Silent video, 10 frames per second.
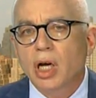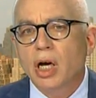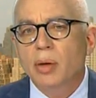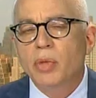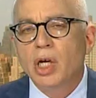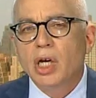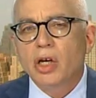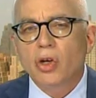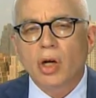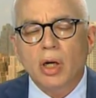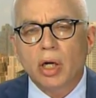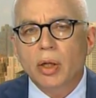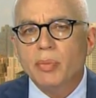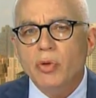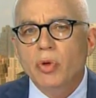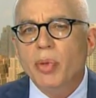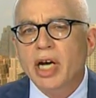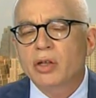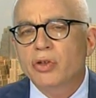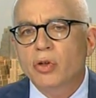You know, I mean,
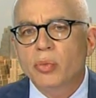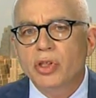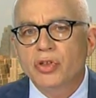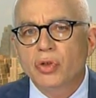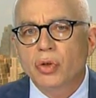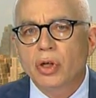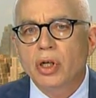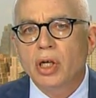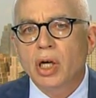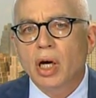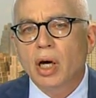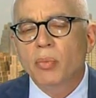Rebecca told me the story